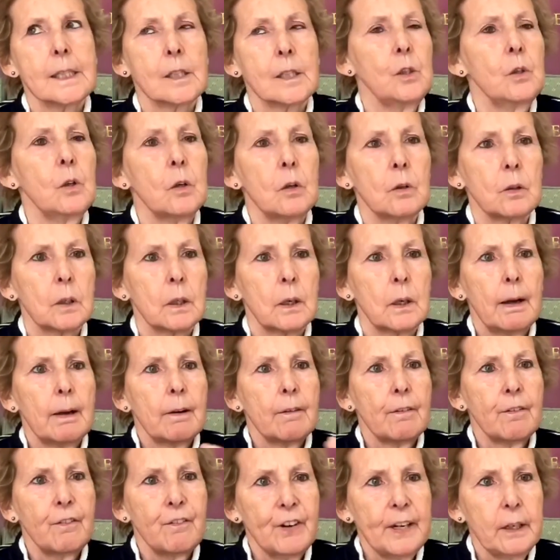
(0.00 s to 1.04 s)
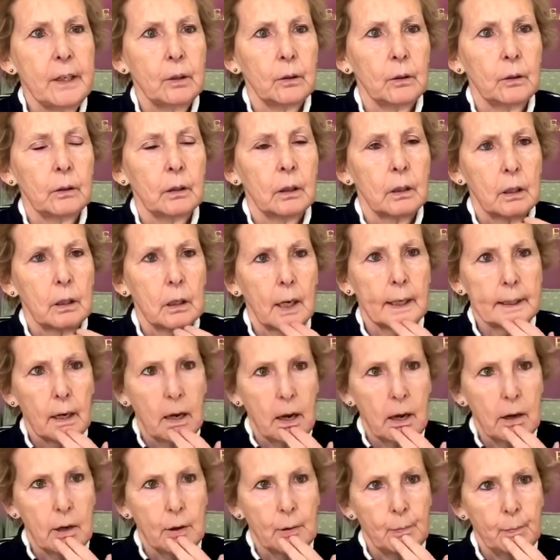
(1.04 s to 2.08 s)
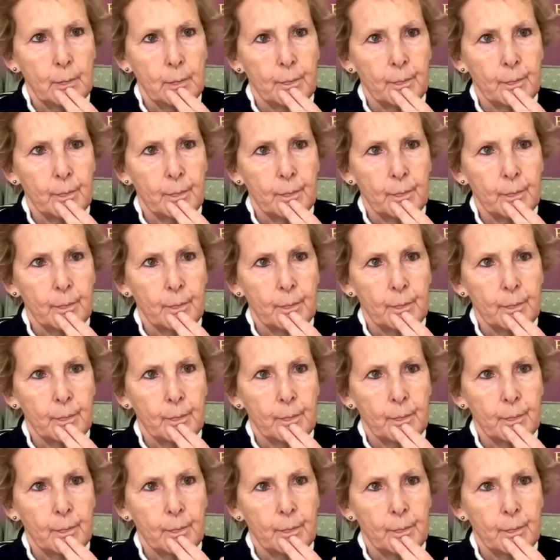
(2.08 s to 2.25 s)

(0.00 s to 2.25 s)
look, feel like a home?